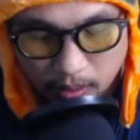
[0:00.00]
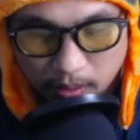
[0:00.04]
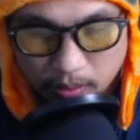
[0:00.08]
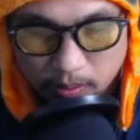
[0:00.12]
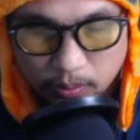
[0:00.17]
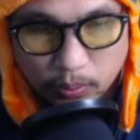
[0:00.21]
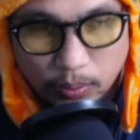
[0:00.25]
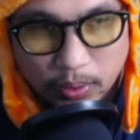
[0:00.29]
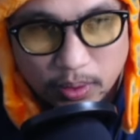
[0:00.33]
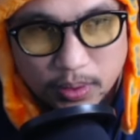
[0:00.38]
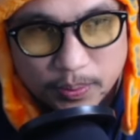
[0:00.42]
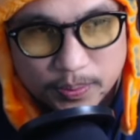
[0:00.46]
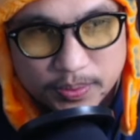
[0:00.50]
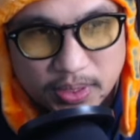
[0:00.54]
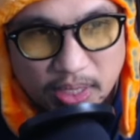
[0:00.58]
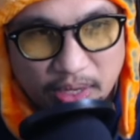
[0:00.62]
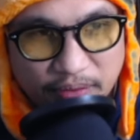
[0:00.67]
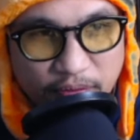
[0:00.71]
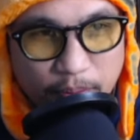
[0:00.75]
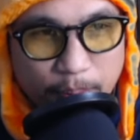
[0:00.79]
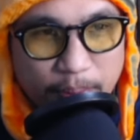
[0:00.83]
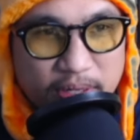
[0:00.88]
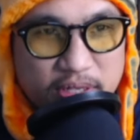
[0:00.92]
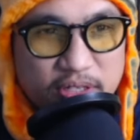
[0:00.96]
Welcome to
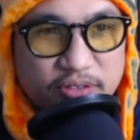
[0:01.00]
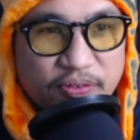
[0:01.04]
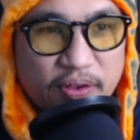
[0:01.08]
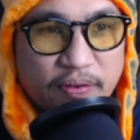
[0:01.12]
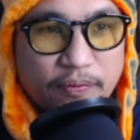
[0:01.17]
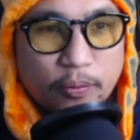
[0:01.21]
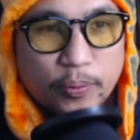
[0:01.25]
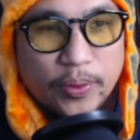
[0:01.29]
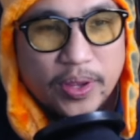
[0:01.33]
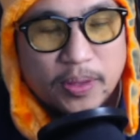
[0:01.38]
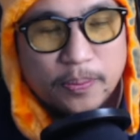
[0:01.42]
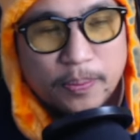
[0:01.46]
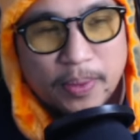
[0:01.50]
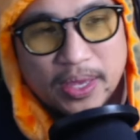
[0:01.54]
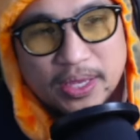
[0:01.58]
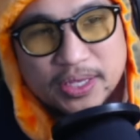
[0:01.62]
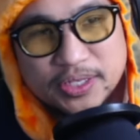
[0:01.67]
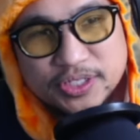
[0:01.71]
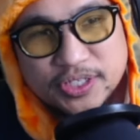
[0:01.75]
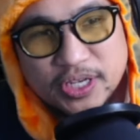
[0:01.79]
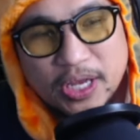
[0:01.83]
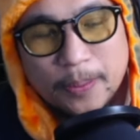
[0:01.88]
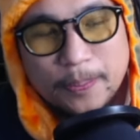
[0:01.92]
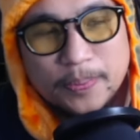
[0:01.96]
everybody's favorite Red
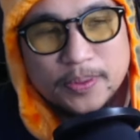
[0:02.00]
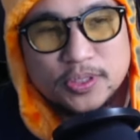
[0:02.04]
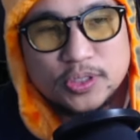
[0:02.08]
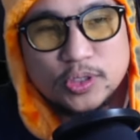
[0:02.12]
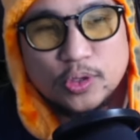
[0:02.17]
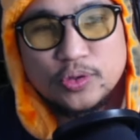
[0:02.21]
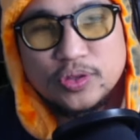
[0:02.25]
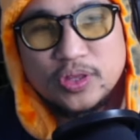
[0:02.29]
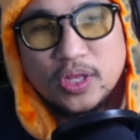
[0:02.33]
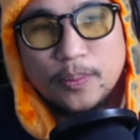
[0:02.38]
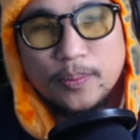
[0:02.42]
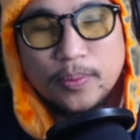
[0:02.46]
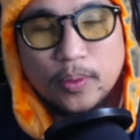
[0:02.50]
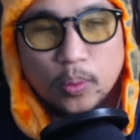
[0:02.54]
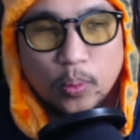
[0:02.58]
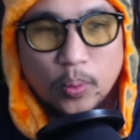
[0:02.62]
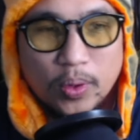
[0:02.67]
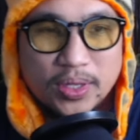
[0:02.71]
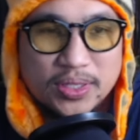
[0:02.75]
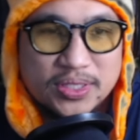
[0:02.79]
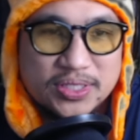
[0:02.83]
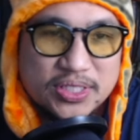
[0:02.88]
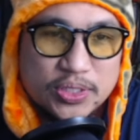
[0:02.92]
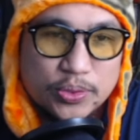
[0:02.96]
Mage, episode number
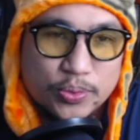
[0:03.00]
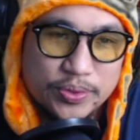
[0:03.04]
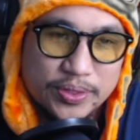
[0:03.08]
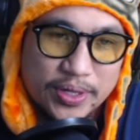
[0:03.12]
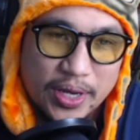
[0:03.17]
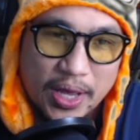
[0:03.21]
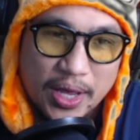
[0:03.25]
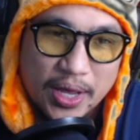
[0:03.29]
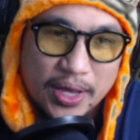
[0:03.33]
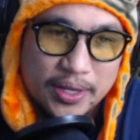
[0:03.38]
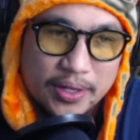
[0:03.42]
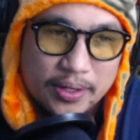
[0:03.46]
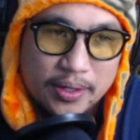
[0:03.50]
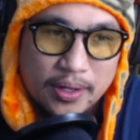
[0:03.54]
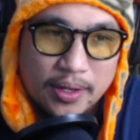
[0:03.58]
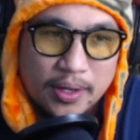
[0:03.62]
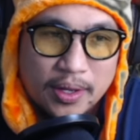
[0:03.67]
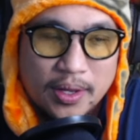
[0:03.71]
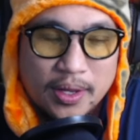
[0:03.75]
109.